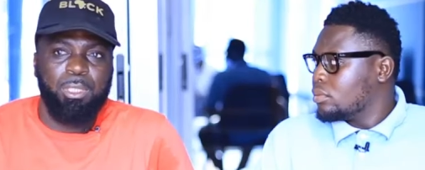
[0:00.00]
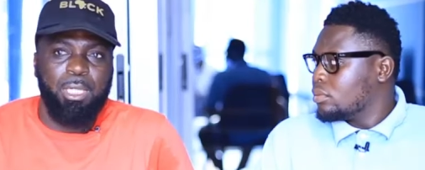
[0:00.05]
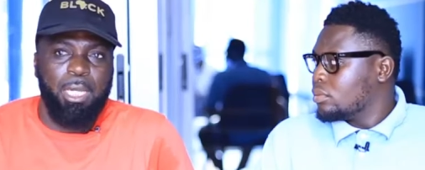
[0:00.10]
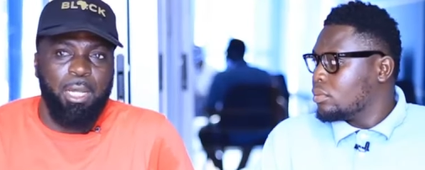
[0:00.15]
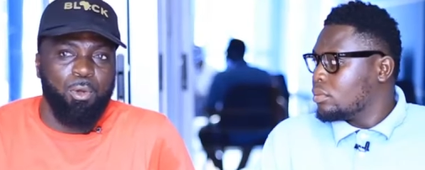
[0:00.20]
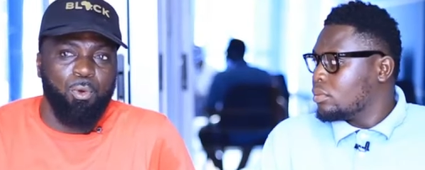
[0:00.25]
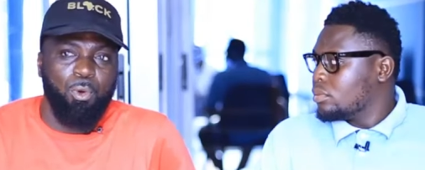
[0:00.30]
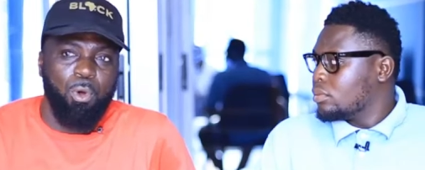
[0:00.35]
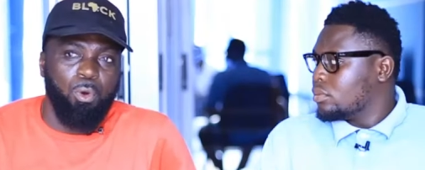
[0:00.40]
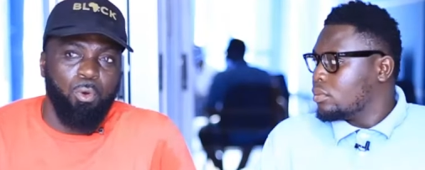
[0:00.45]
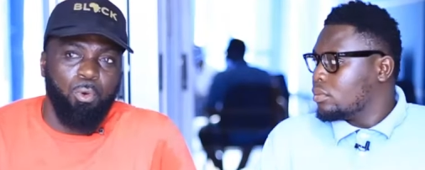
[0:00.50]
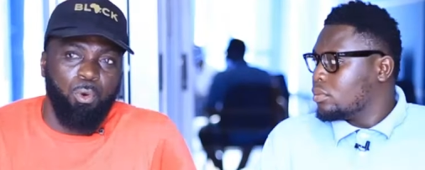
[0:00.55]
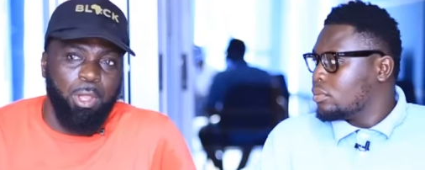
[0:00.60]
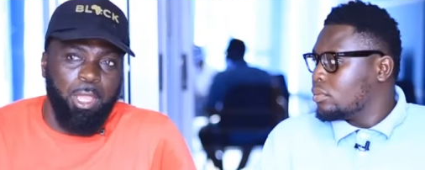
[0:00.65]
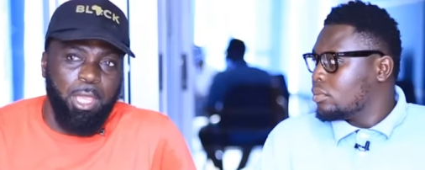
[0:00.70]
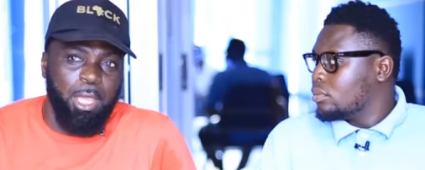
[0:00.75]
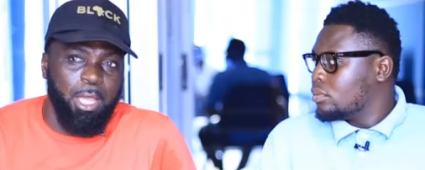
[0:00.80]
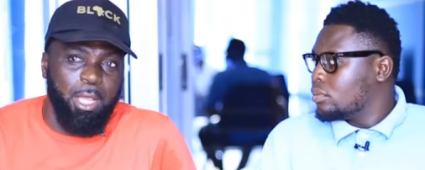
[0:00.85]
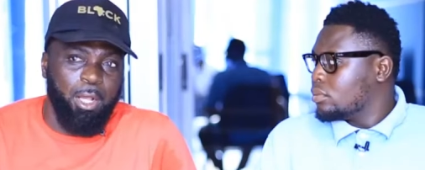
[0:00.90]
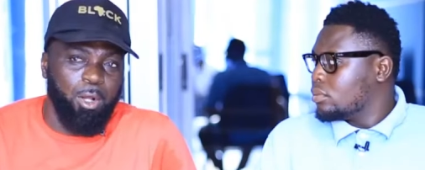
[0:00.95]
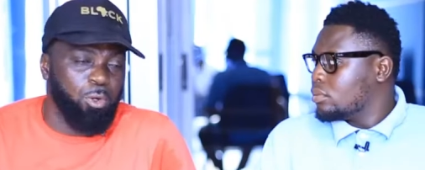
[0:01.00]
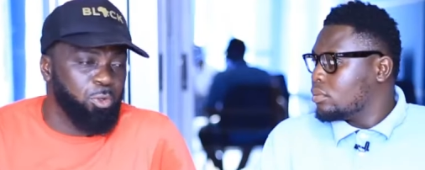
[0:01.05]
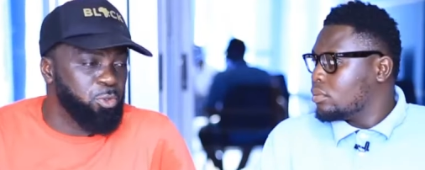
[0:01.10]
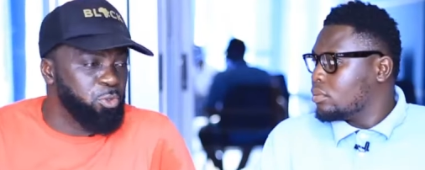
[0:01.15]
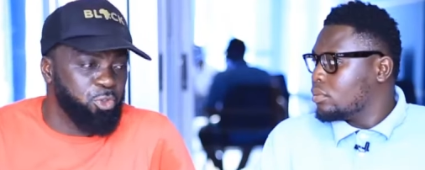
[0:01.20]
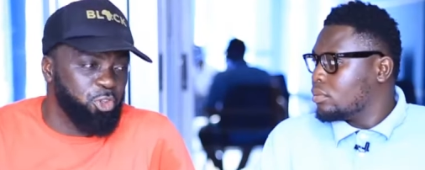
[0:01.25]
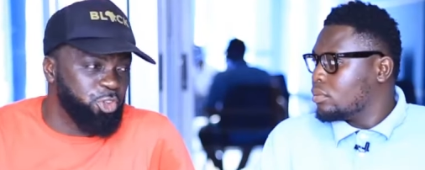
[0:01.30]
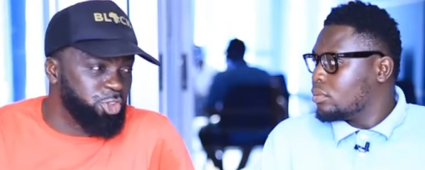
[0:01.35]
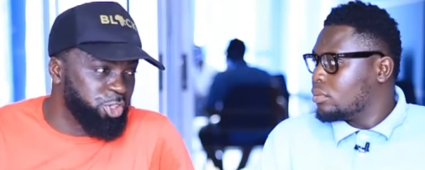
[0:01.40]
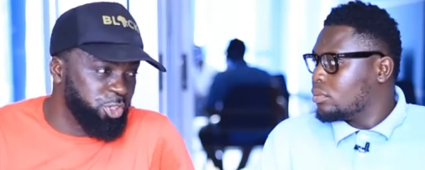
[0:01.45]
Speaker 1: and conquer
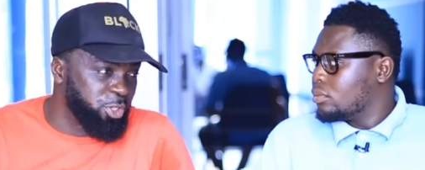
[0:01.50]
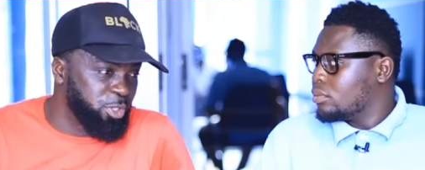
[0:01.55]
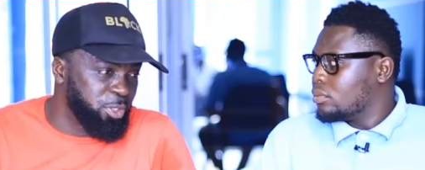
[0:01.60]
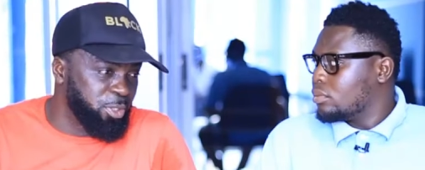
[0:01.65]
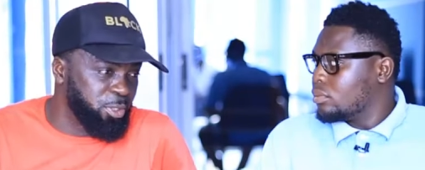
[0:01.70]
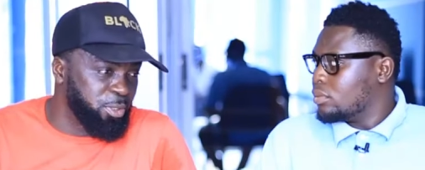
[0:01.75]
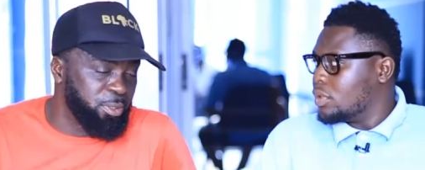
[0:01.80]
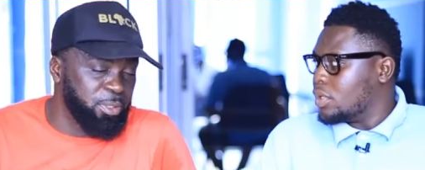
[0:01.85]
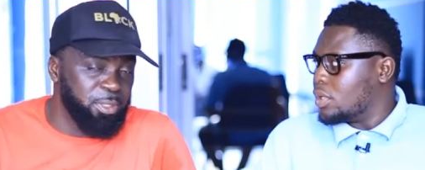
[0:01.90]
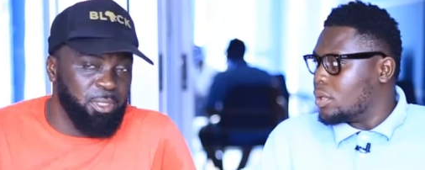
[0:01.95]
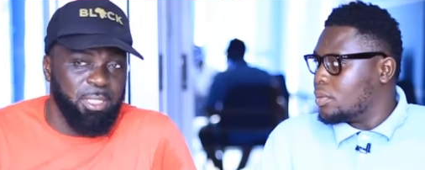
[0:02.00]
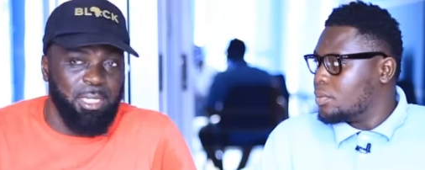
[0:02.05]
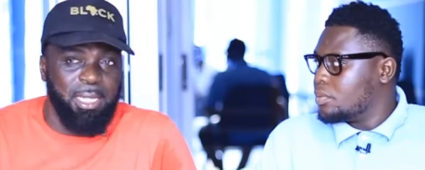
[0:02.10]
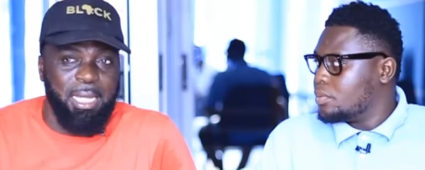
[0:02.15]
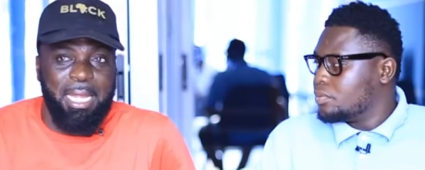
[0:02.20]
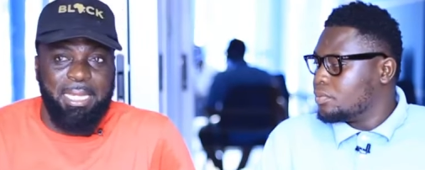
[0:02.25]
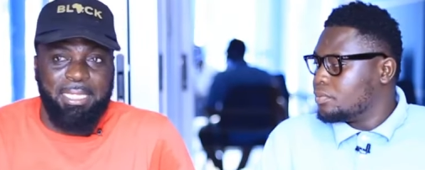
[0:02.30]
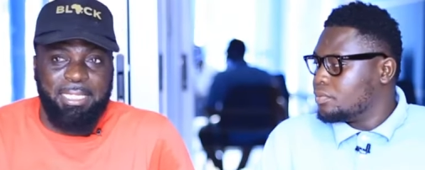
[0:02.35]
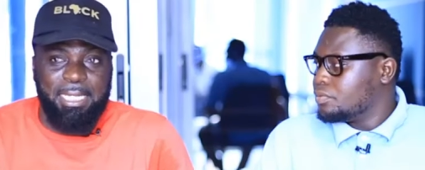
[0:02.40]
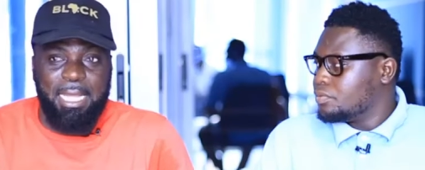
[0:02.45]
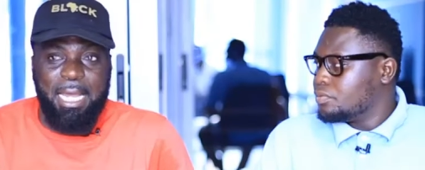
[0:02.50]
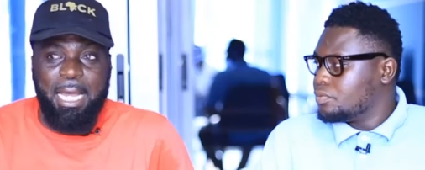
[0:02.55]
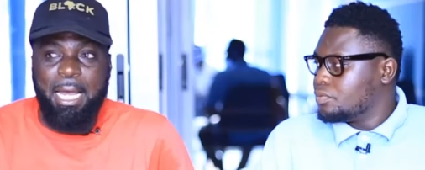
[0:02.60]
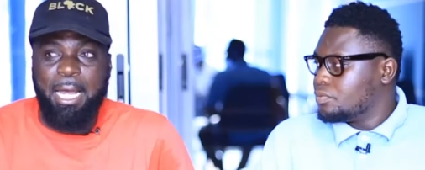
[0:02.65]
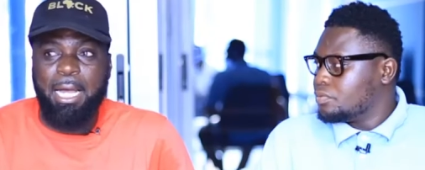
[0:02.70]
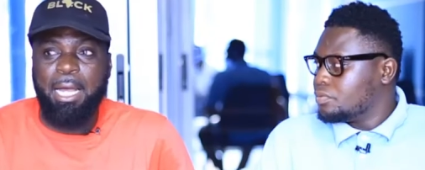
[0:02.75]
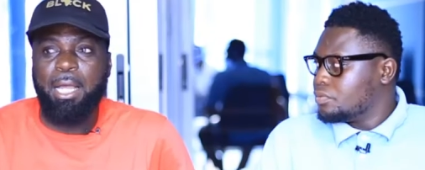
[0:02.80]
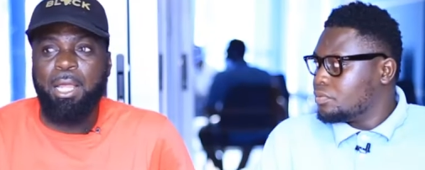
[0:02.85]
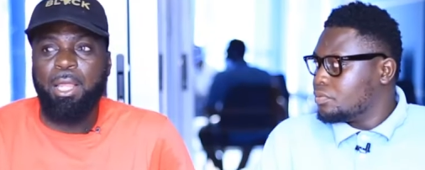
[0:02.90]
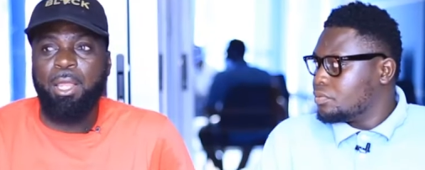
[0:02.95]
constitution. A
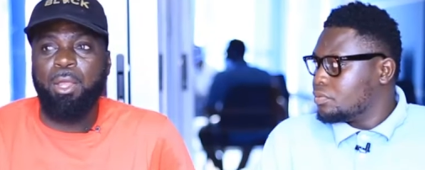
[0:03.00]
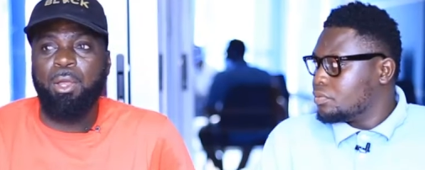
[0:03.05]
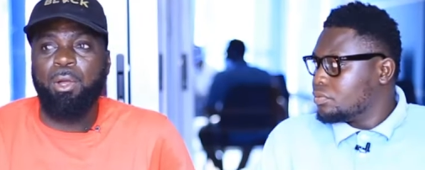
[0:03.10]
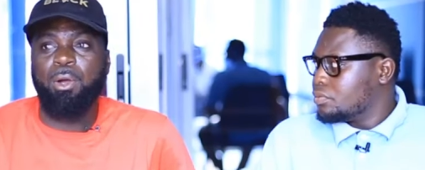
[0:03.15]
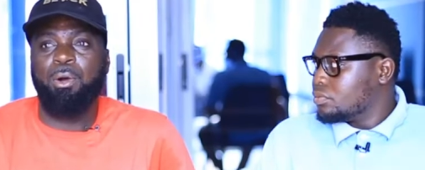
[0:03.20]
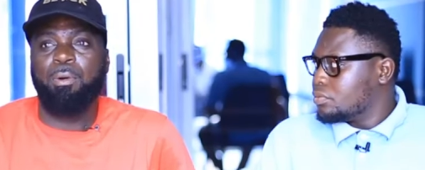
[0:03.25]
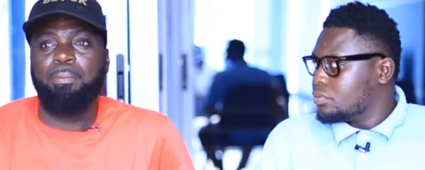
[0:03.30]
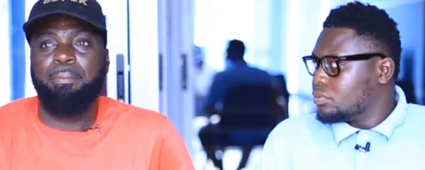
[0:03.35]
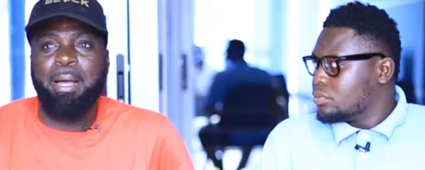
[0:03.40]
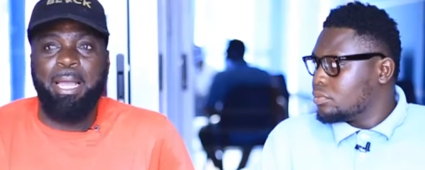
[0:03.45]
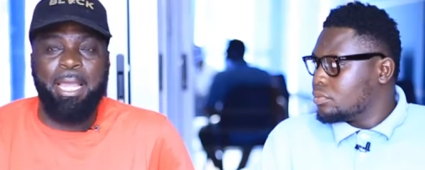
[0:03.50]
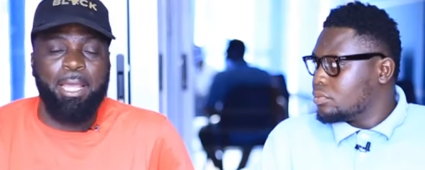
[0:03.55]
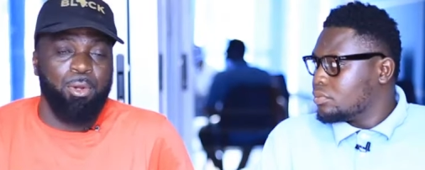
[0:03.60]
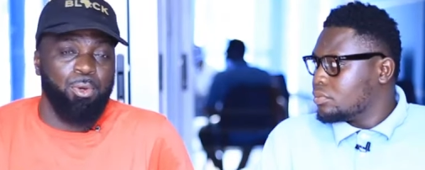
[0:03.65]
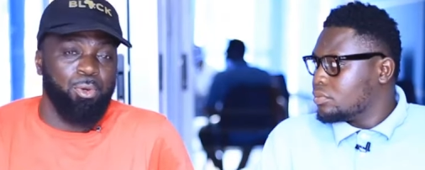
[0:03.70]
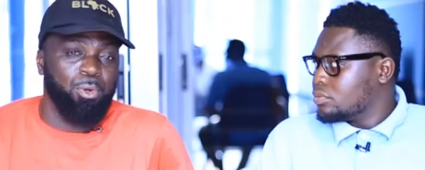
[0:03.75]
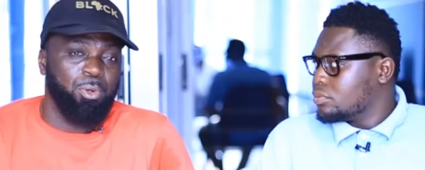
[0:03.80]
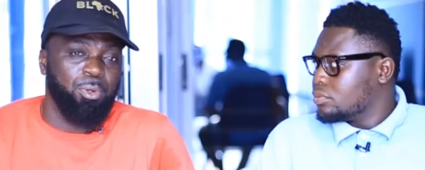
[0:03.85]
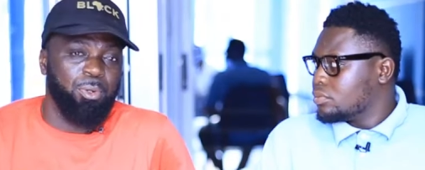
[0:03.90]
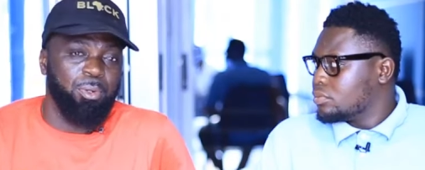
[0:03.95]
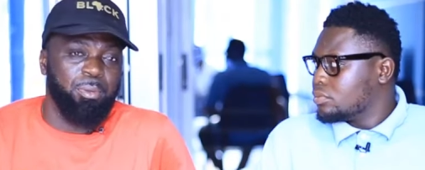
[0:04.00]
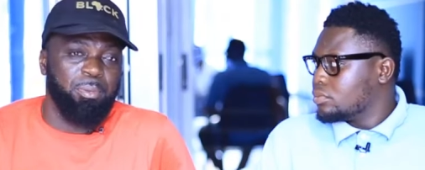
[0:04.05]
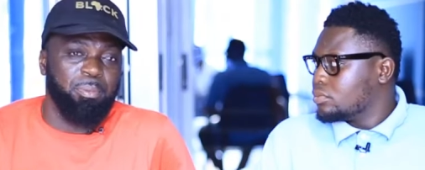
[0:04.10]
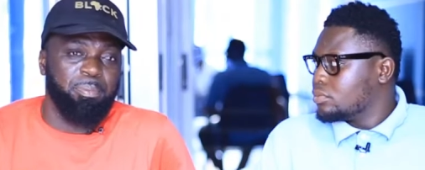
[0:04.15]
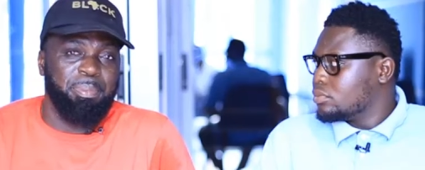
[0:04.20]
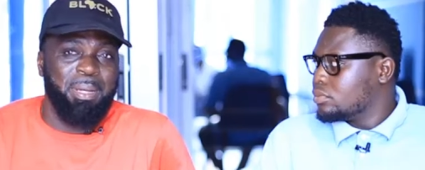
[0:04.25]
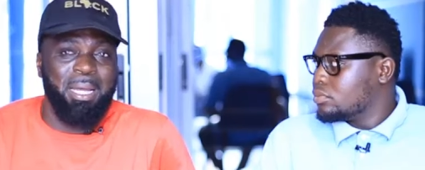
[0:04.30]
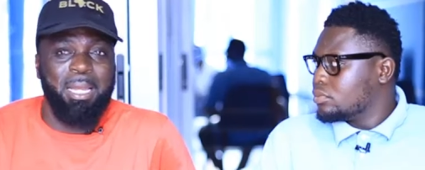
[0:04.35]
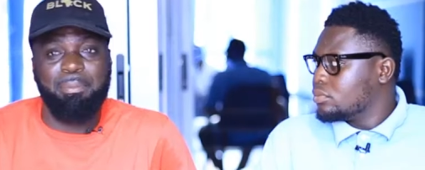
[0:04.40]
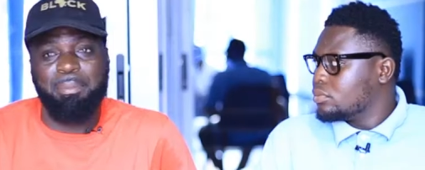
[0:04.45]
idea or minor
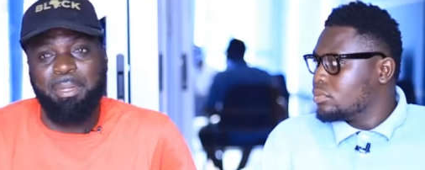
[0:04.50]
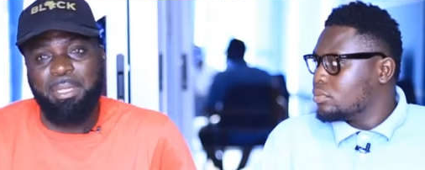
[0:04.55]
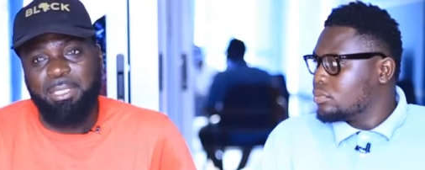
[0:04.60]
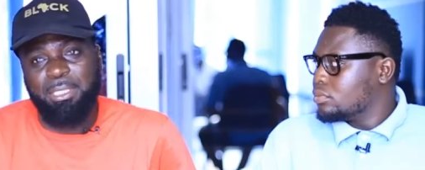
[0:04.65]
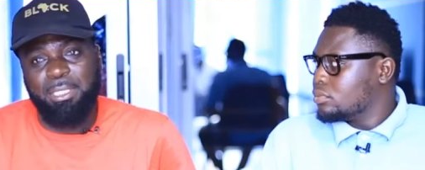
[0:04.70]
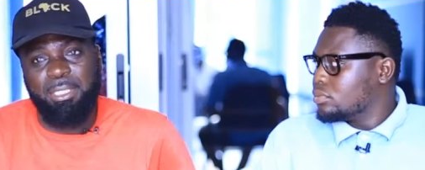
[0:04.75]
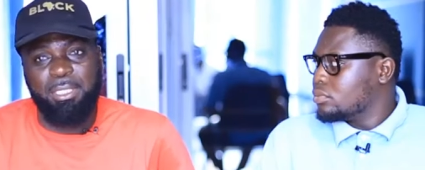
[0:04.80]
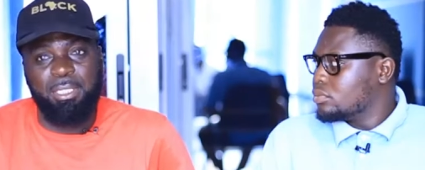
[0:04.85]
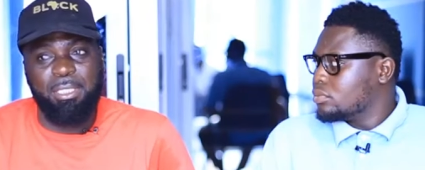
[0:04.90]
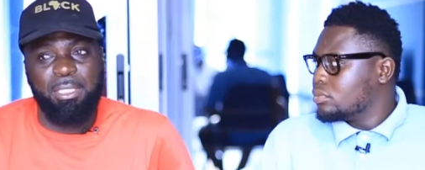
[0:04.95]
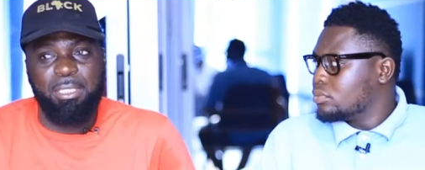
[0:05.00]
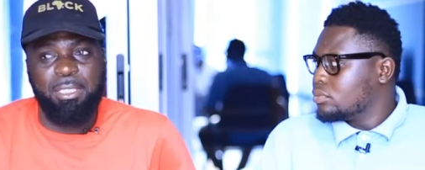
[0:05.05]
parliament,